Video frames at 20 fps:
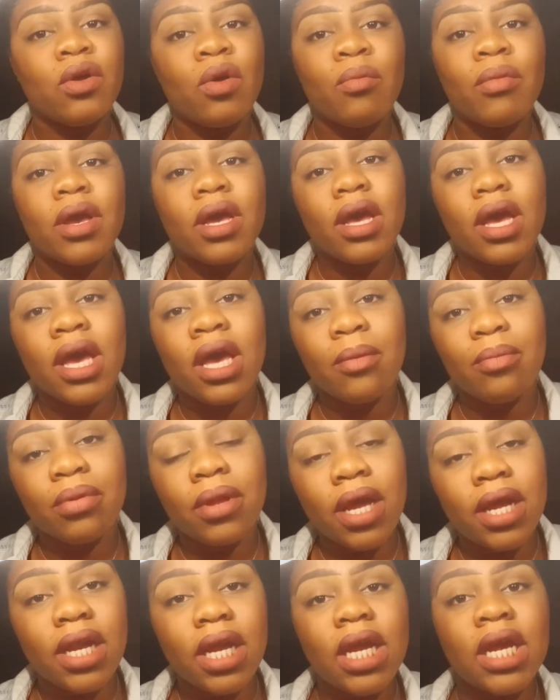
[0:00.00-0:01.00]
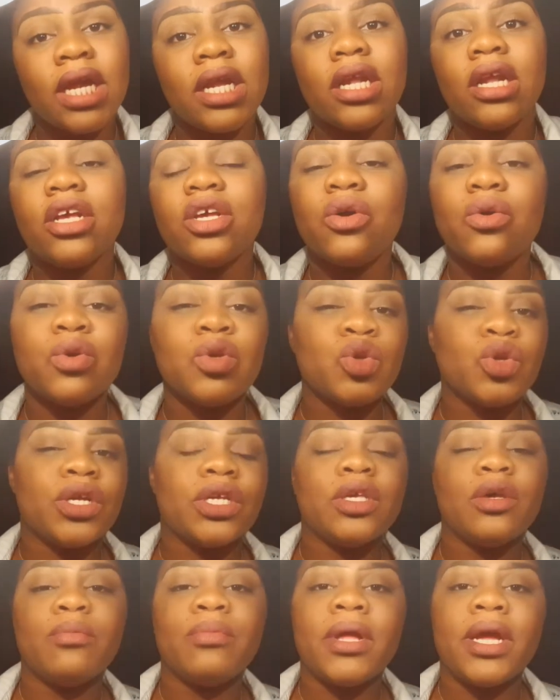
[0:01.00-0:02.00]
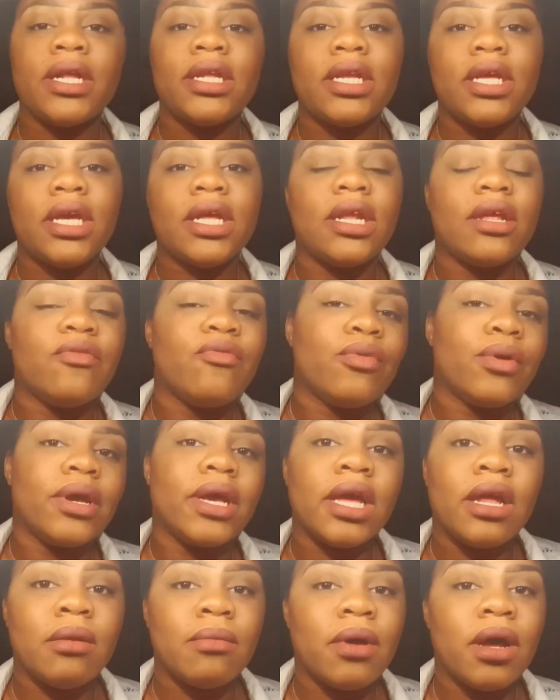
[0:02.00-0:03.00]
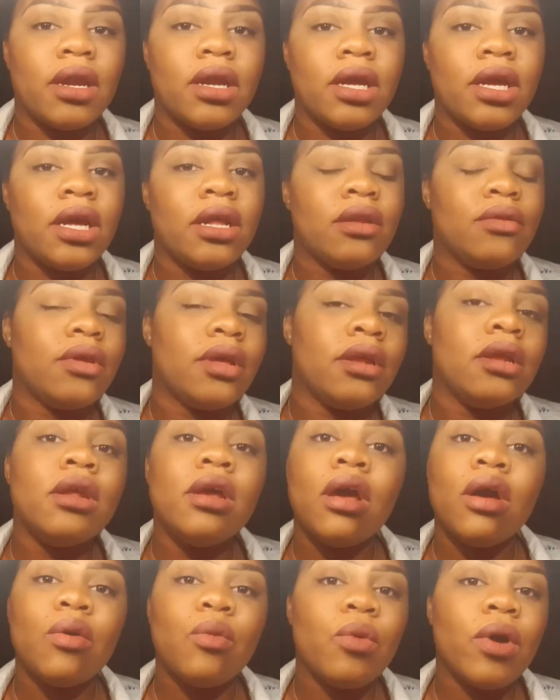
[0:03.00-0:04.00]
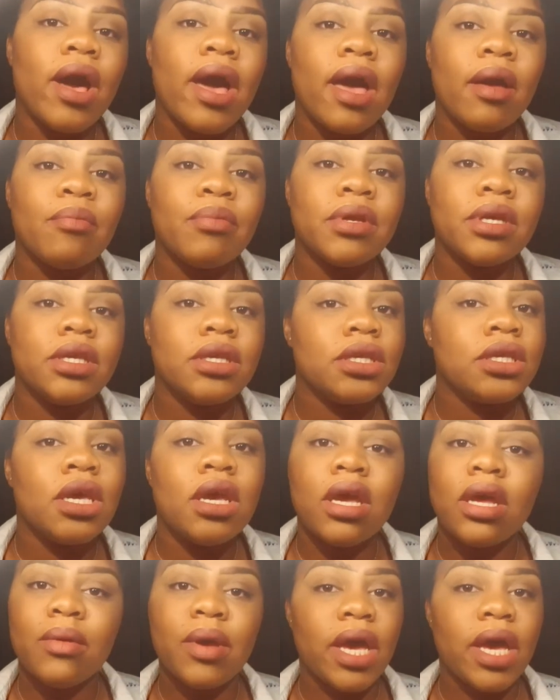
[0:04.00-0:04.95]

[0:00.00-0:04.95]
Don't make a plan A and then go straight to plan D and then forget about it. And then what happens?